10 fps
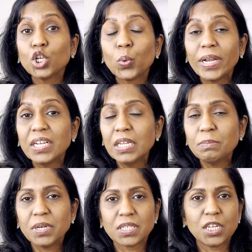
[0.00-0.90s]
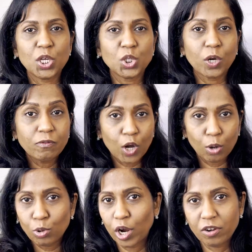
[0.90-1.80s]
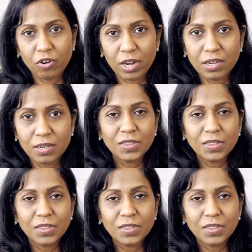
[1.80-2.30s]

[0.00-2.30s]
20% of carbohydrate.